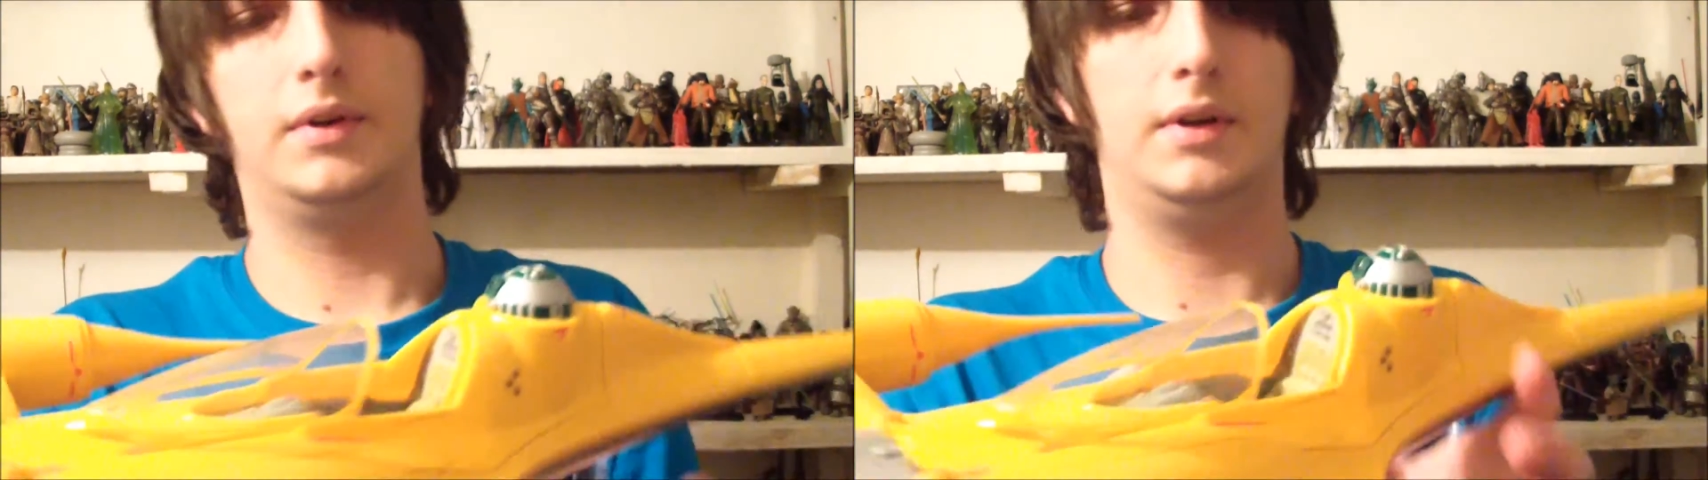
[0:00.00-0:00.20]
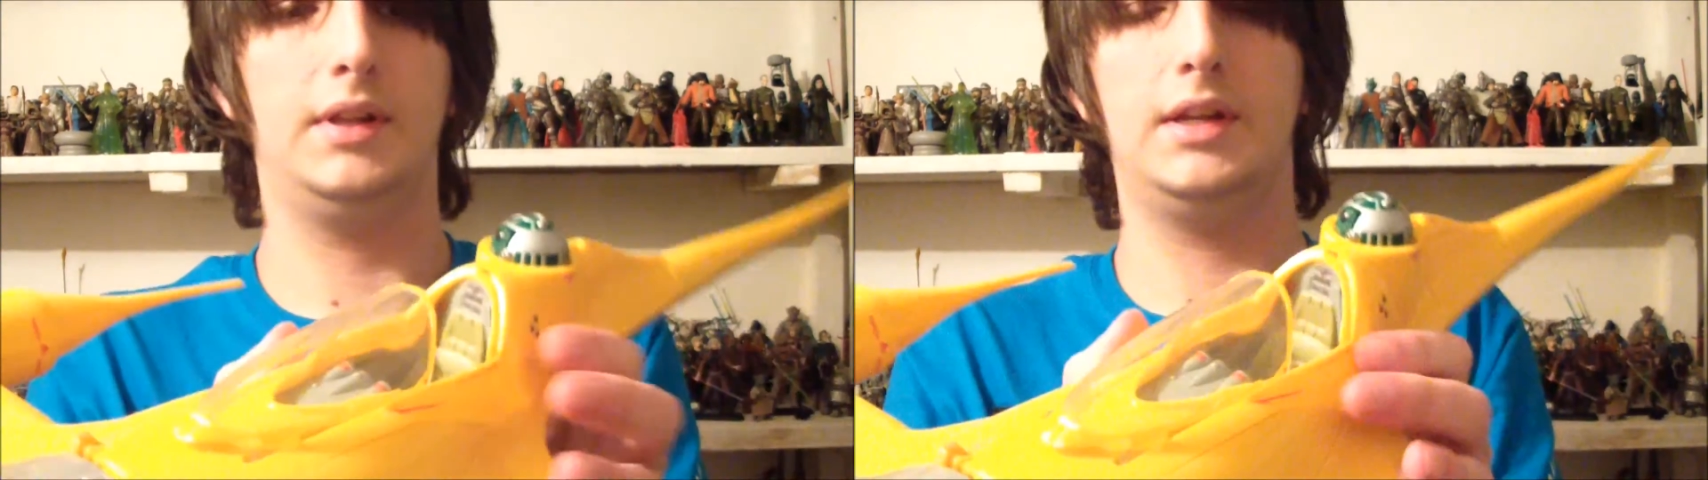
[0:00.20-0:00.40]

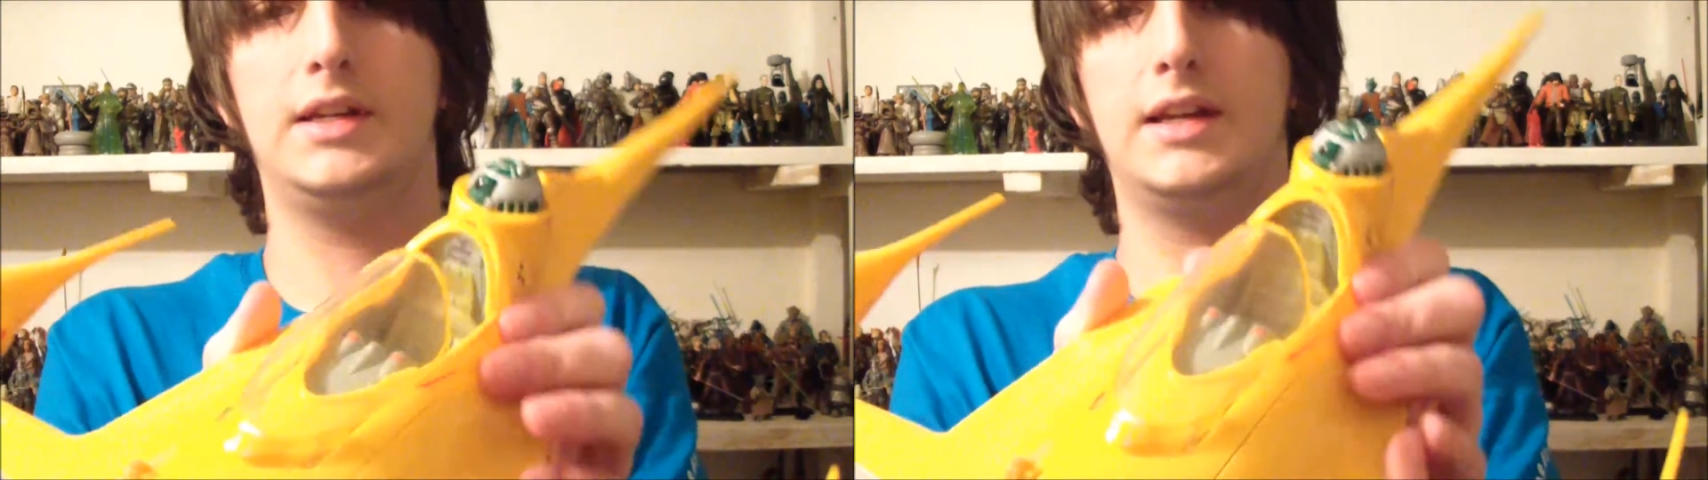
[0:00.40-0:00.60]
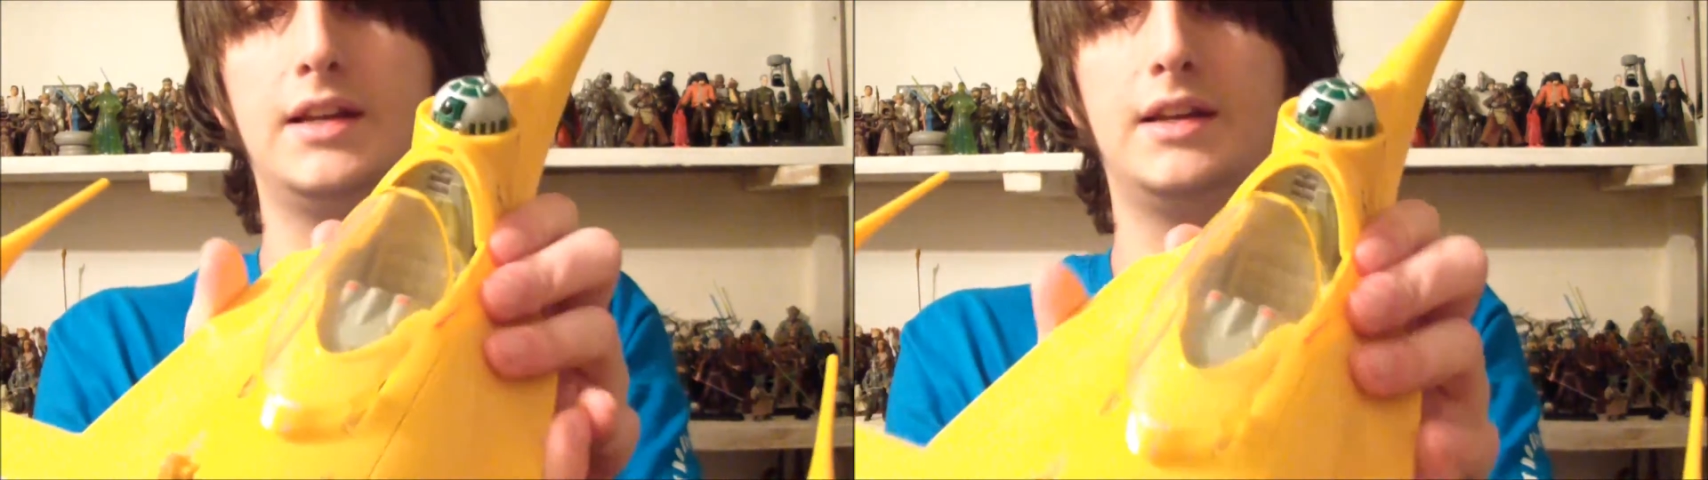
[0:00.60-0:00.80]
And then
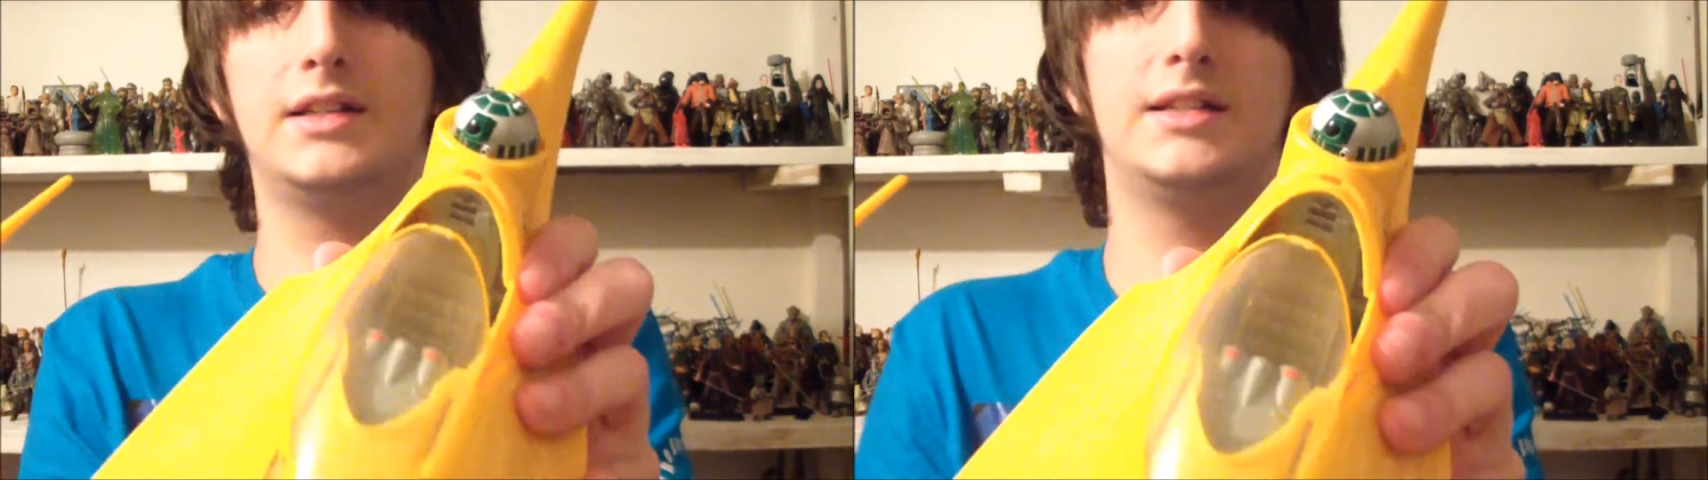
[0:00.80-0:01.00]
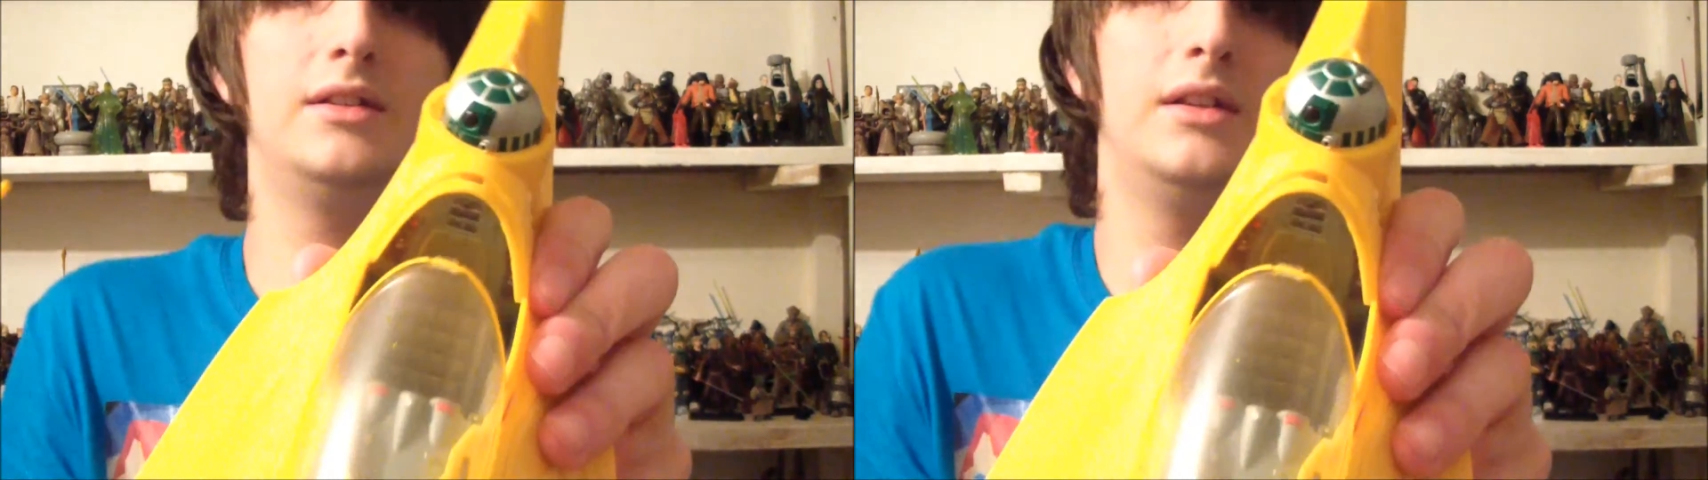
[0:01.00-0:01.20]
you get a
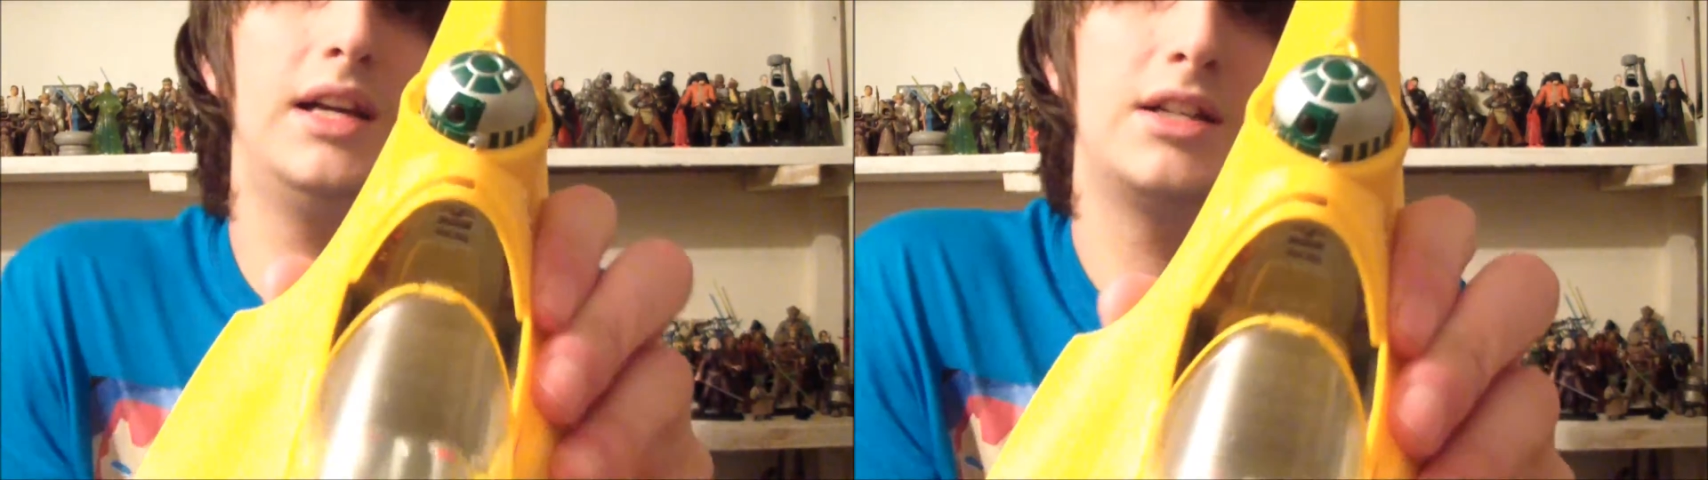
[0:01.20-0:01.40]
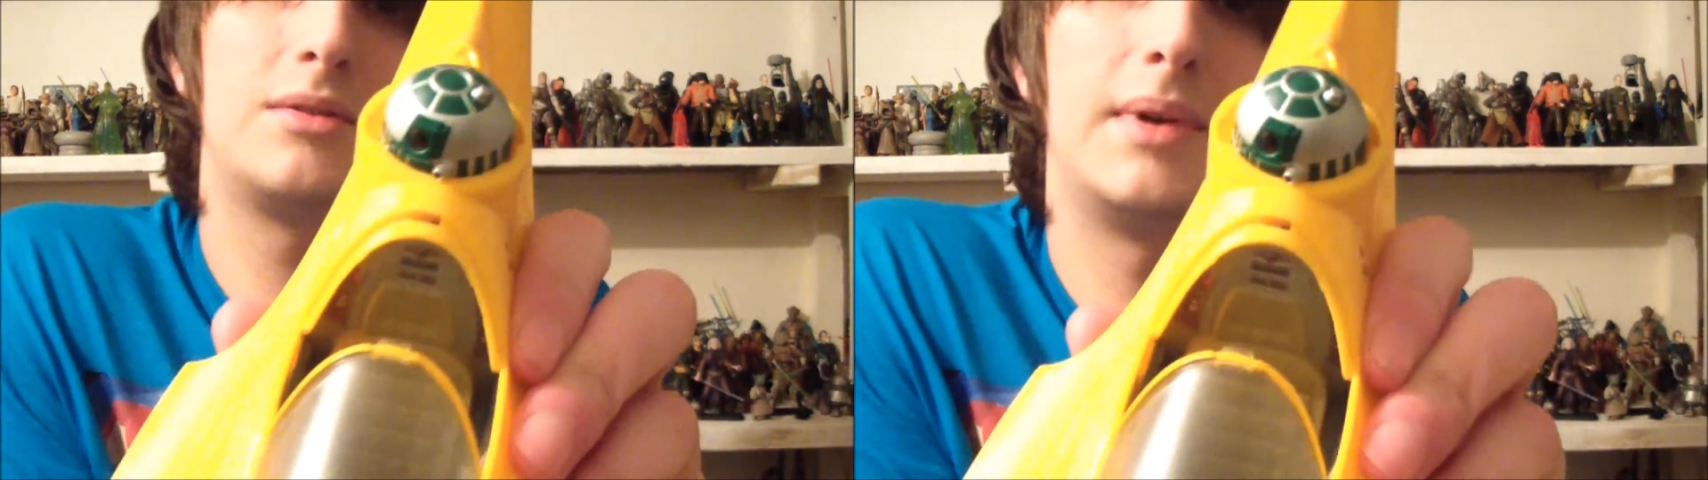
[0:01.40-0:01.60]
nice little
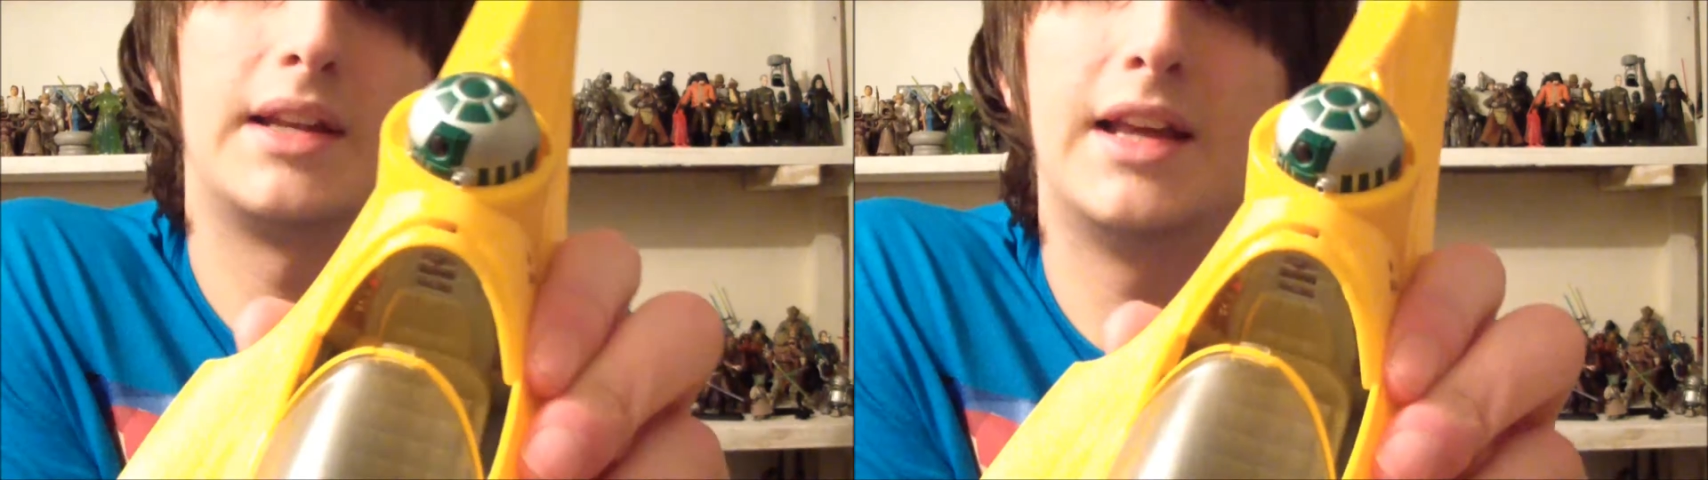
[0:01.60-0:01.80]
astromech.